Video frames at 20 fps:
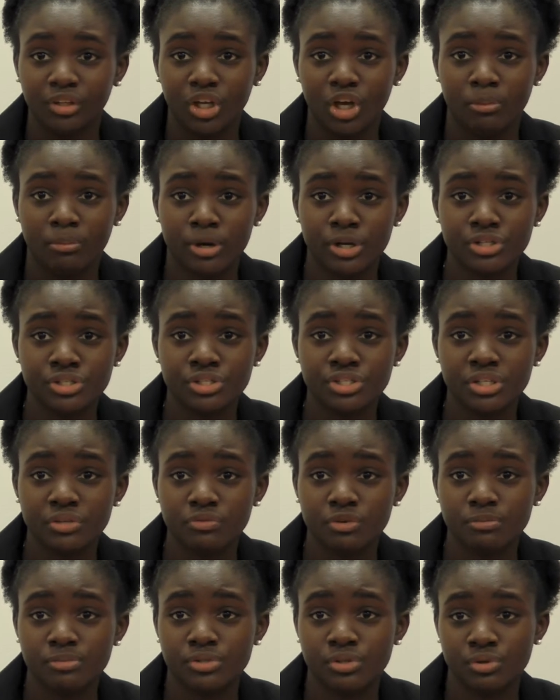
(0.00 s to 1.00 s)
Emergency
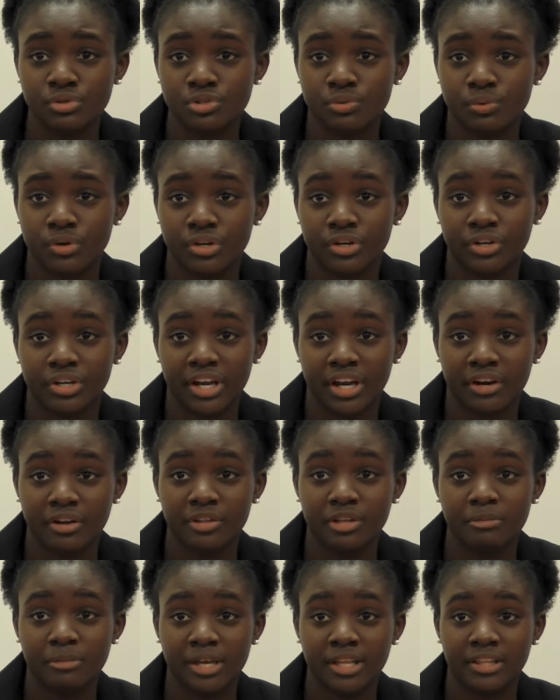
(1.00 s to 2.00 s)
room social worker
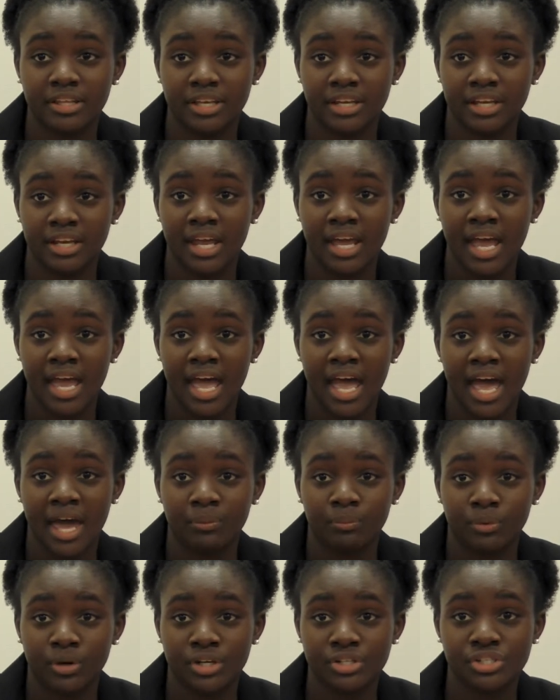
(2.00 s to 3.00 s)
Carolee Maylene
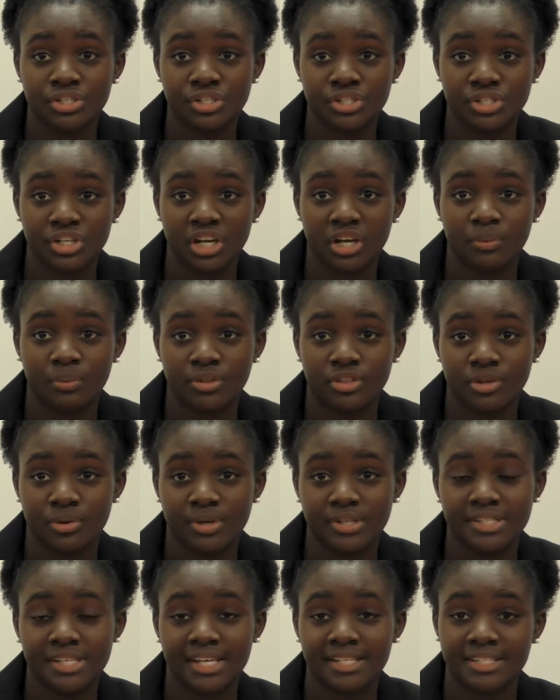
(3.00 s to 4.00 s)
had words to share with
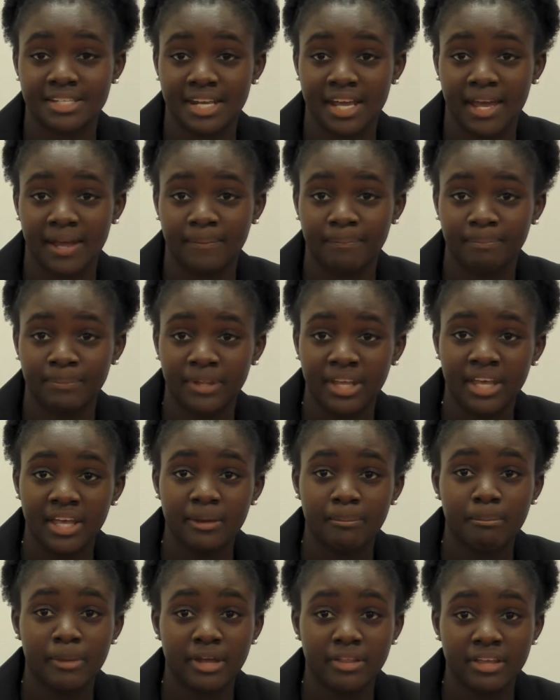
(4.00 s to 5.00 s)
USA Today.
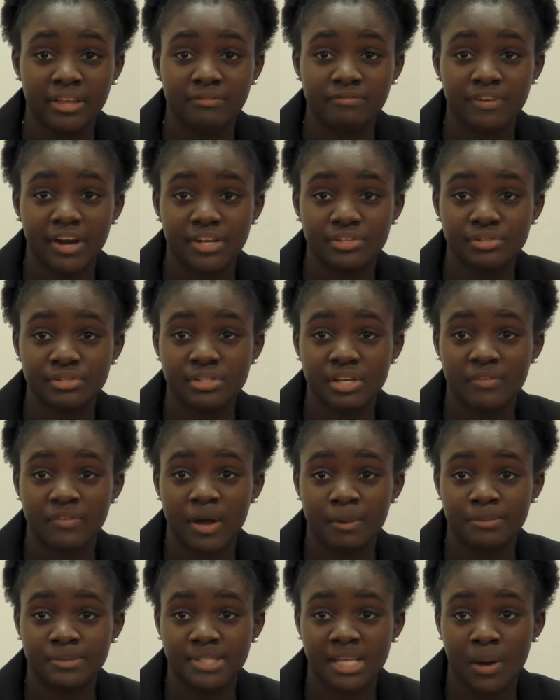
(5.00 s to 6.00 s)
Maylene finds herself
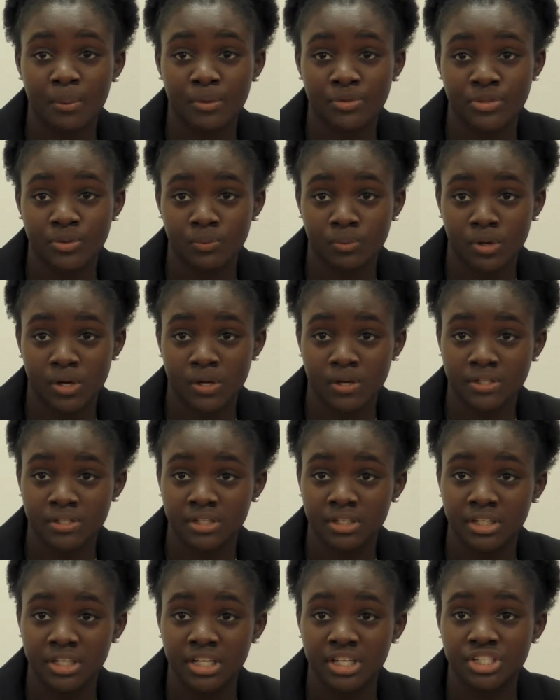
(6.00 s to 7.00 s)
upset with the world.
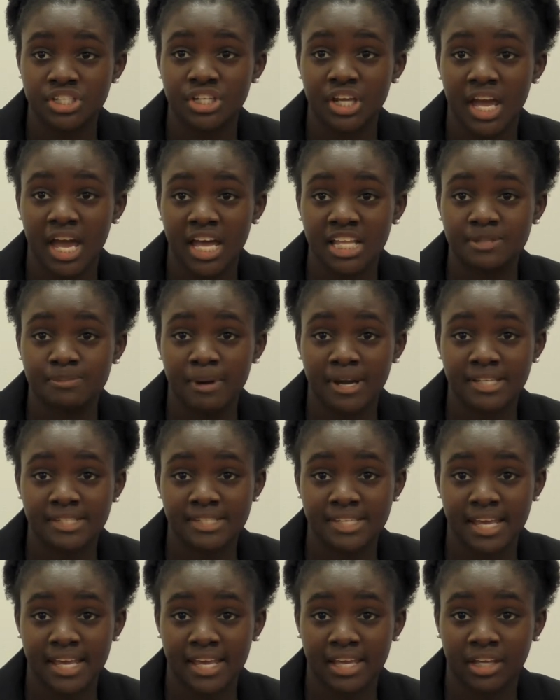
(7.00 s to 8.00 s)
She adds by
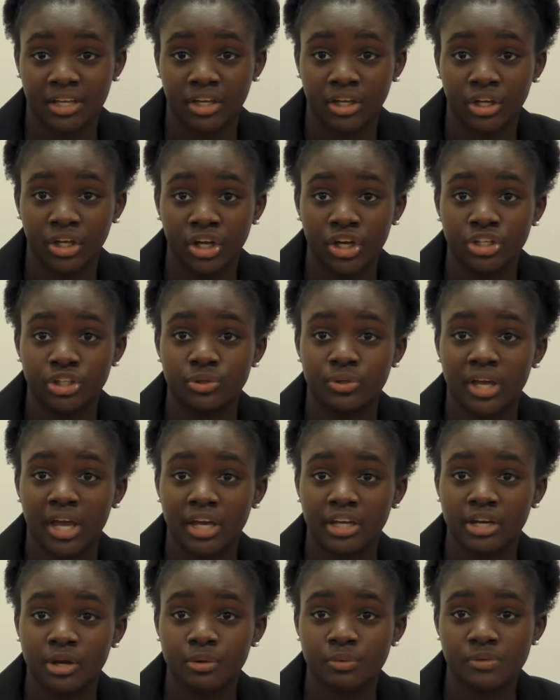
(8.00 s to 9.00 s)
saying, "You
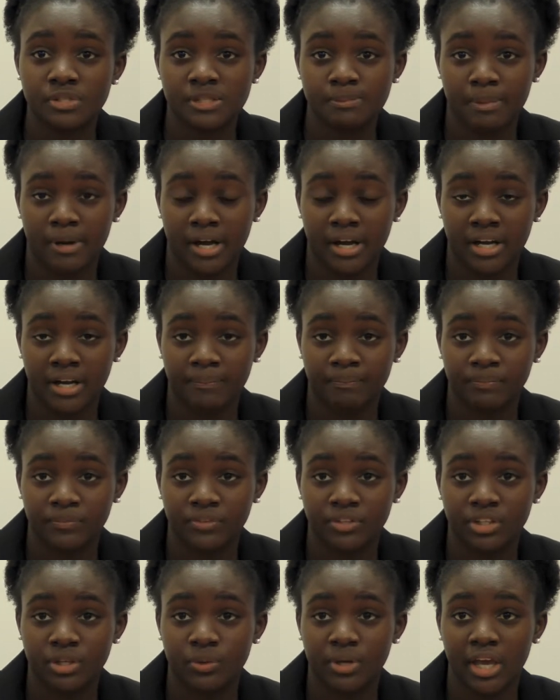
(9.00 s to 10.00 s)
can't go to a spa,
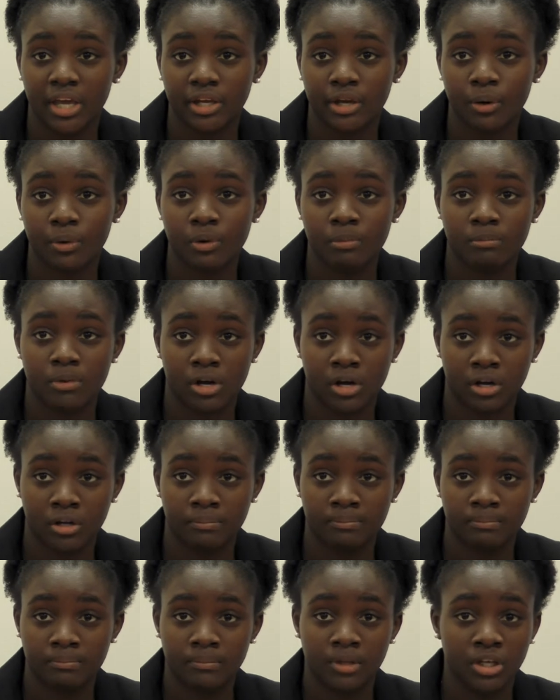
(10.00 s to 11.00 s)
you can't go to a mall,
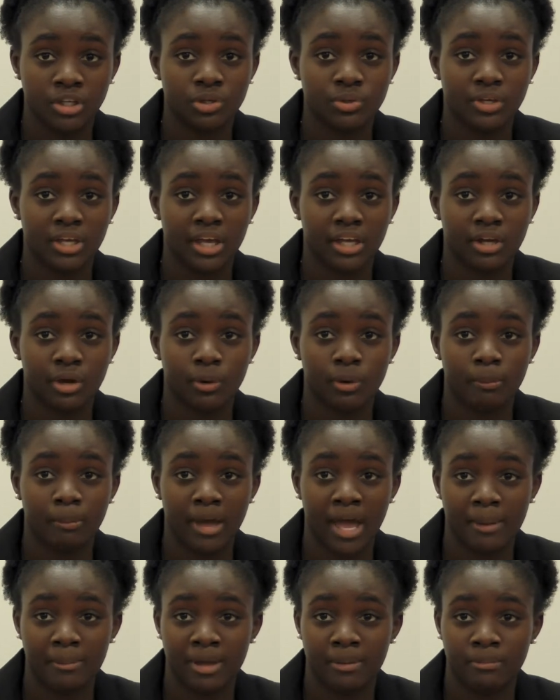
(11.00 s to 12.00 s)
you can't go to a
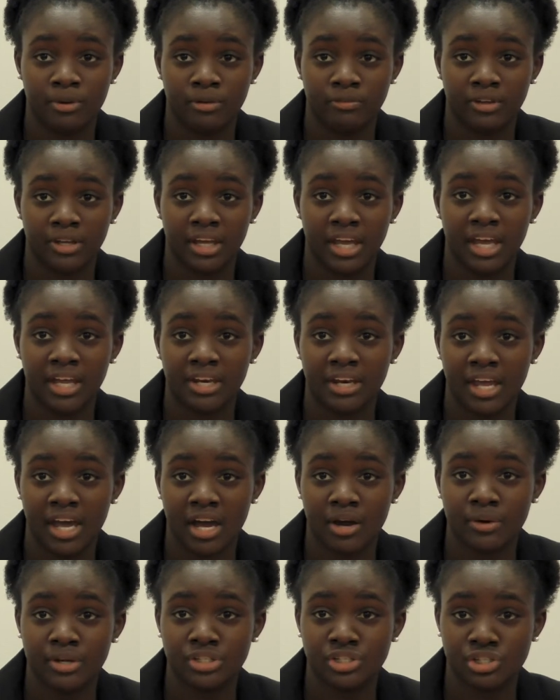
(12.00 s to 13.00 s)
Batman movie, and
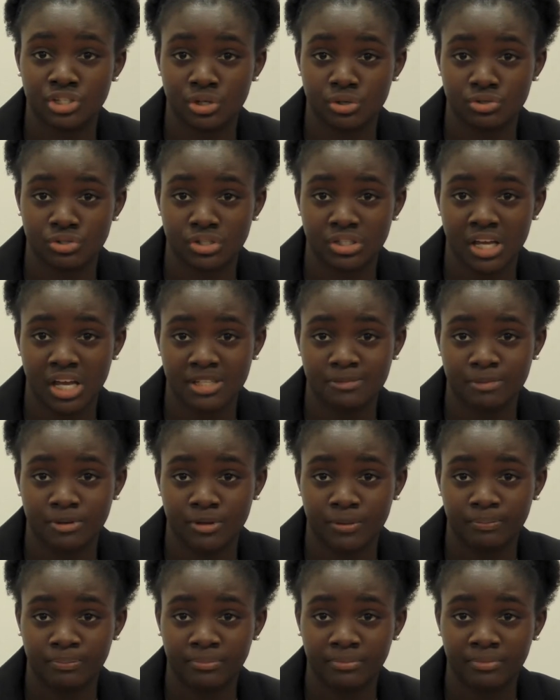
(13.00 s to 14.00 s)
now it's Children's Hospital."